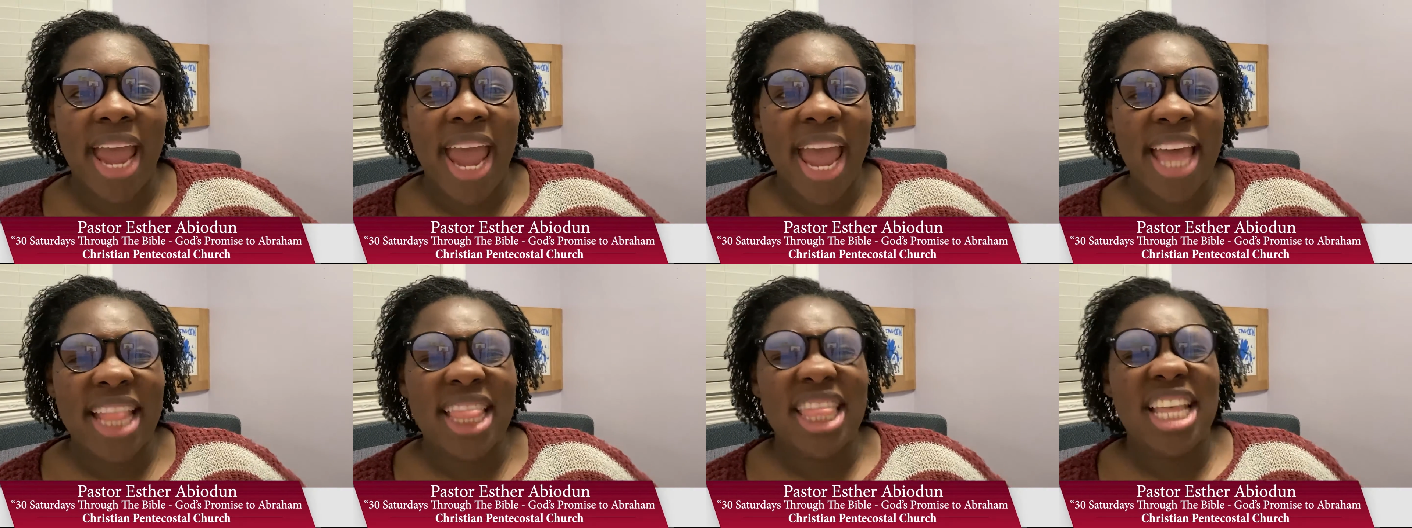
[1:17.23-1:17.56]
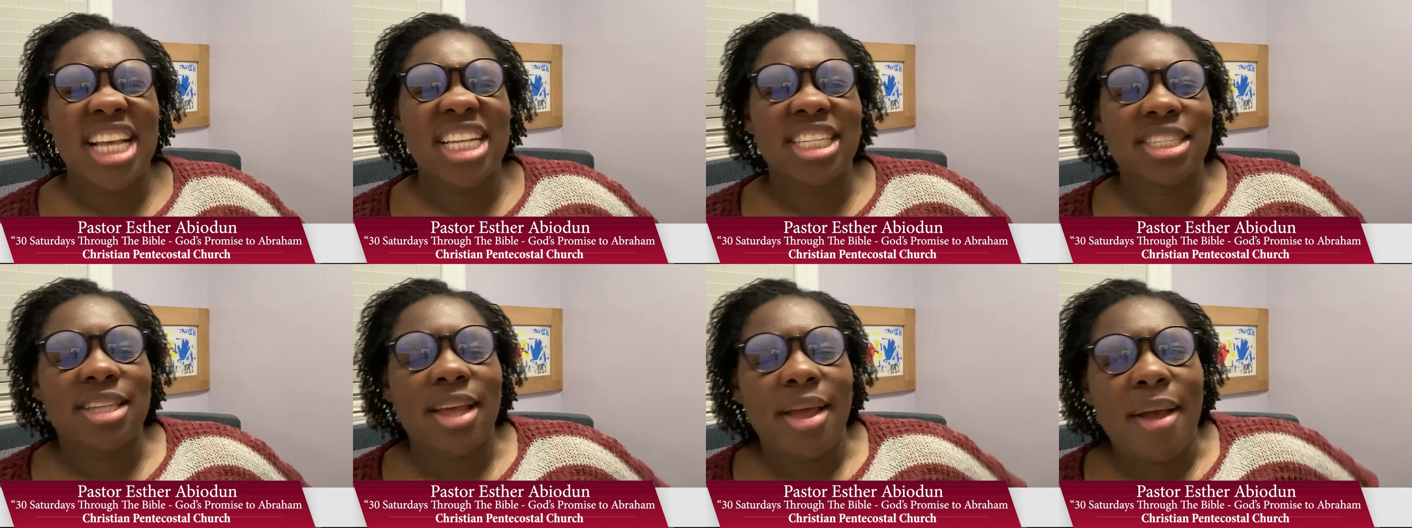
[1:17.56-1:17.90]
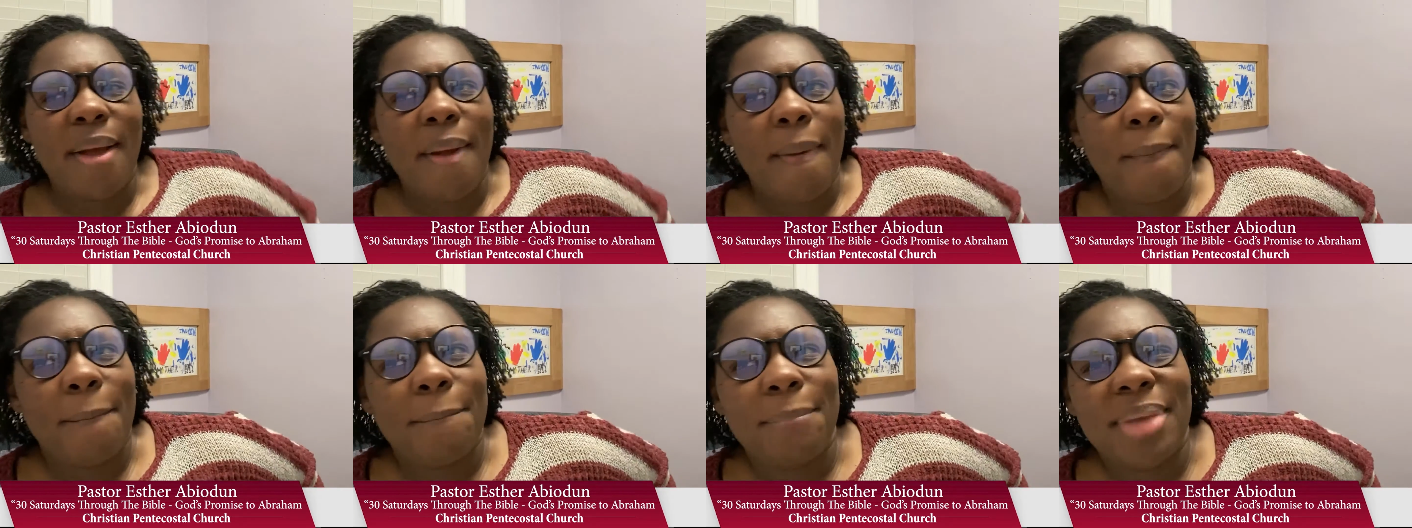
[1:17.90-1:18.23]
and this
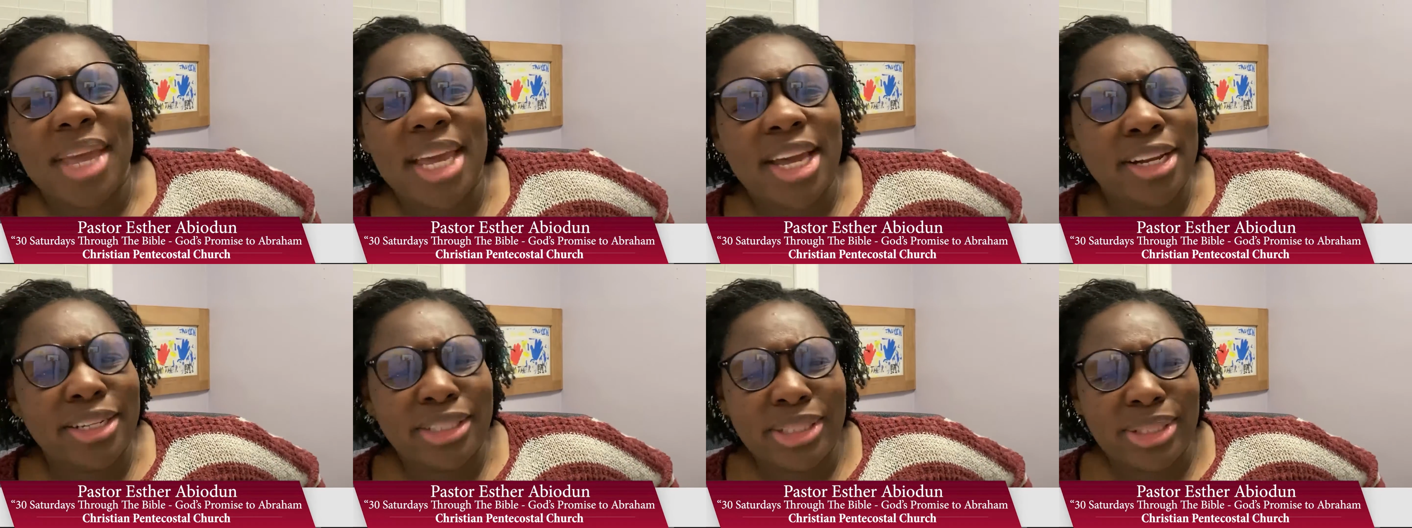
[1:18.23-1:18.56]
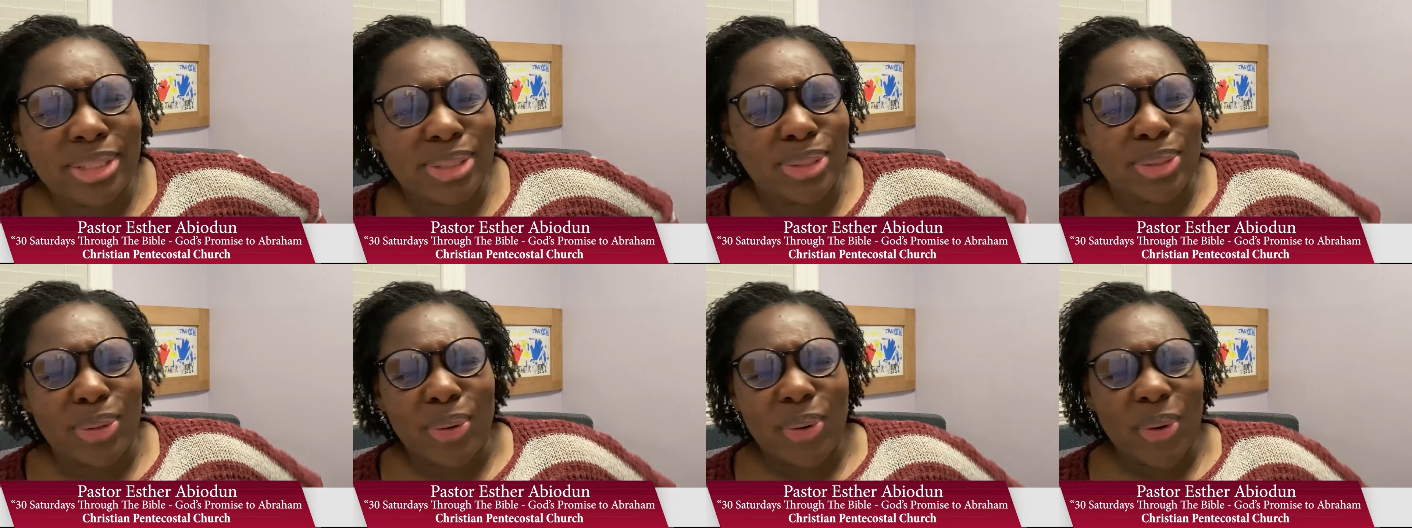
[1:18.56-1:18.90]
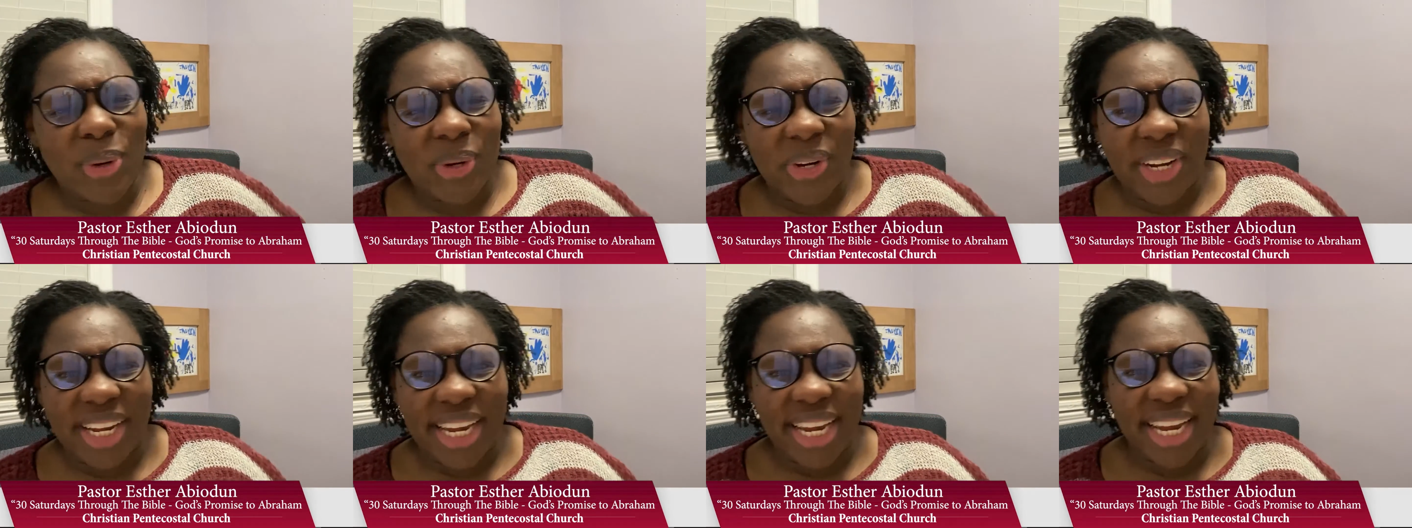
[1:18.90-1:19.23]
bigger
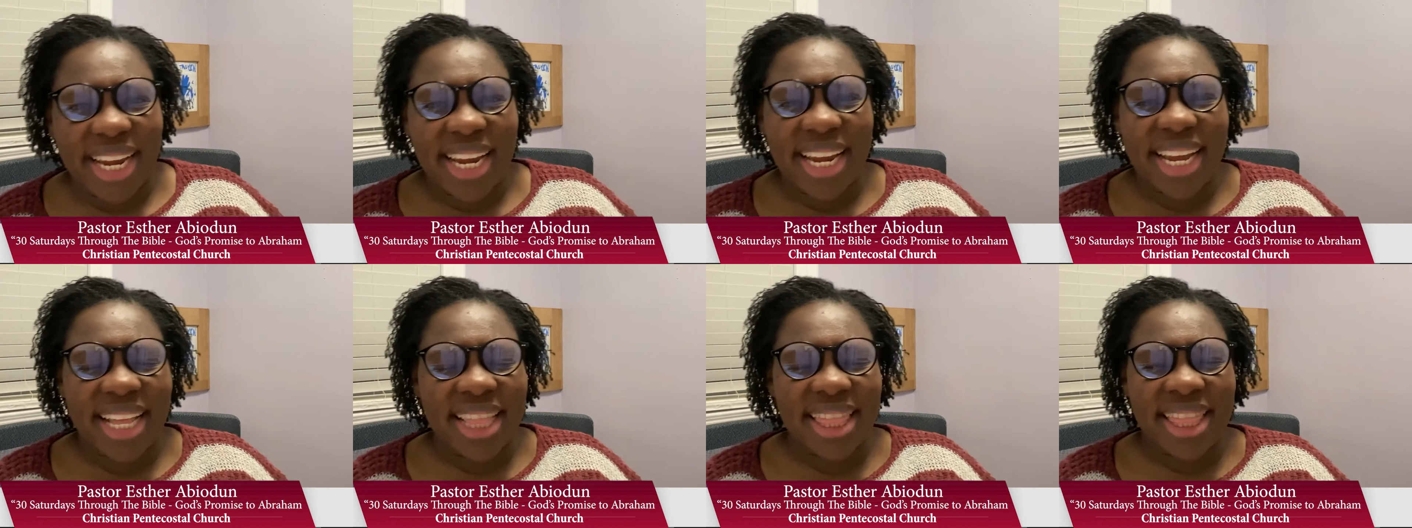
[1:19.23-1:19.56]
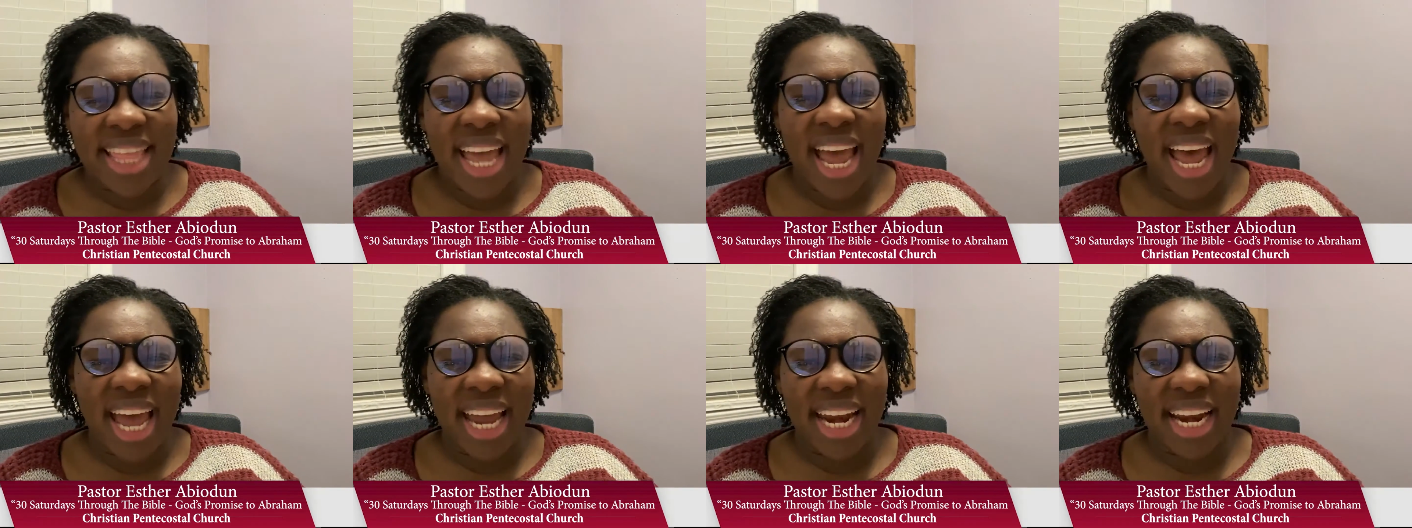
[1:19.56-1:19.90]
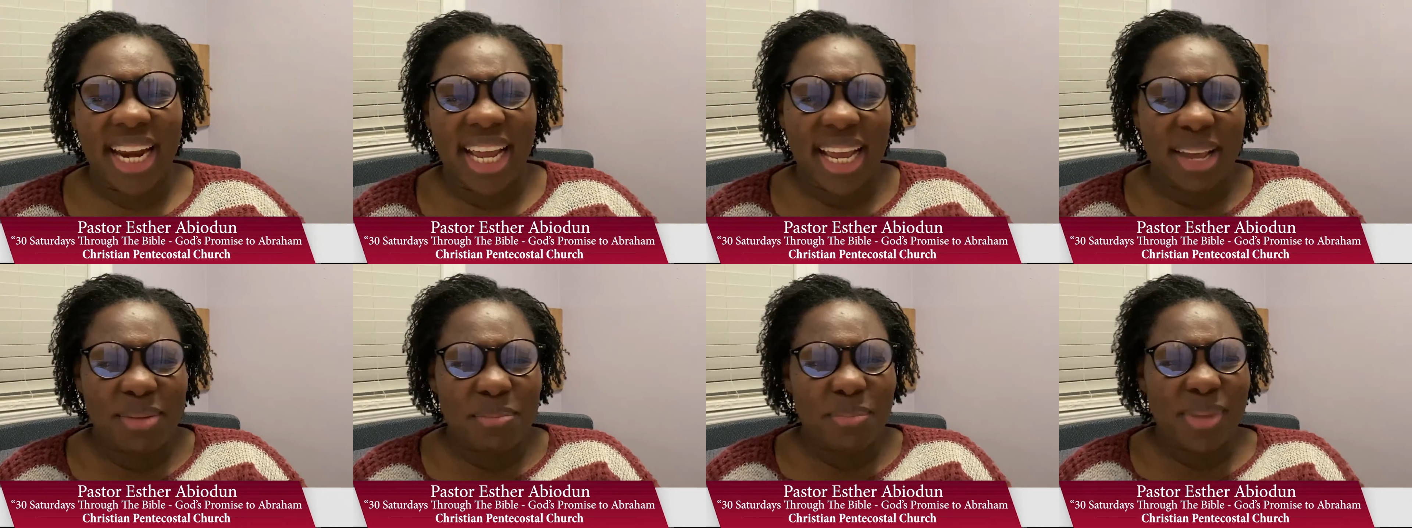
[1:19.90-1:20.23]
story
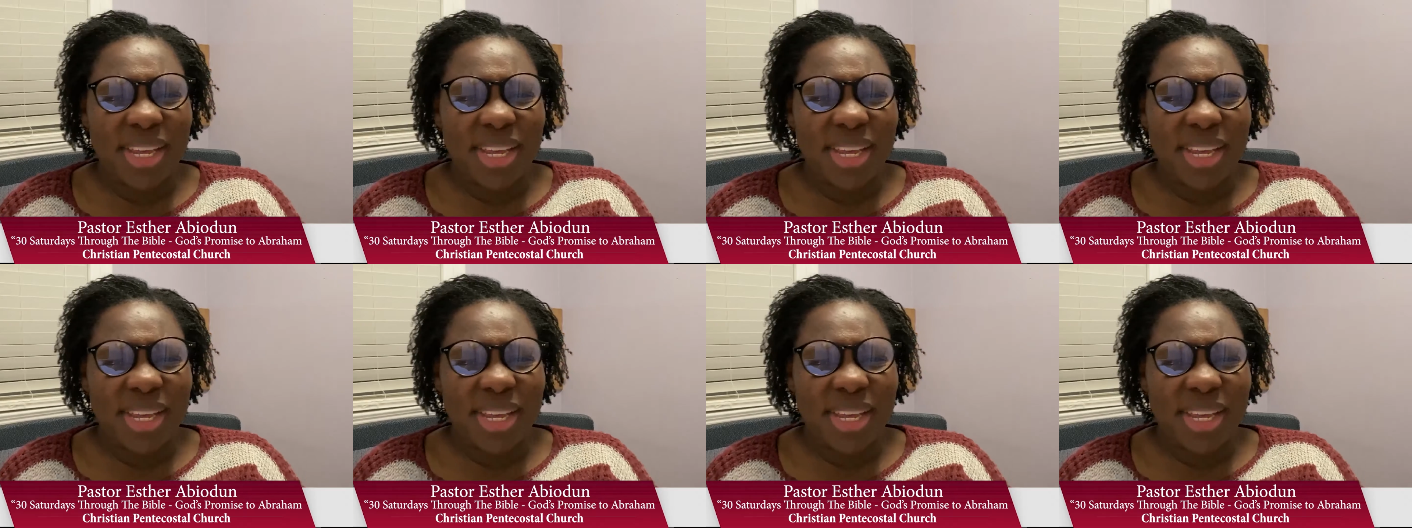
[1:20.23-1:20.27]
that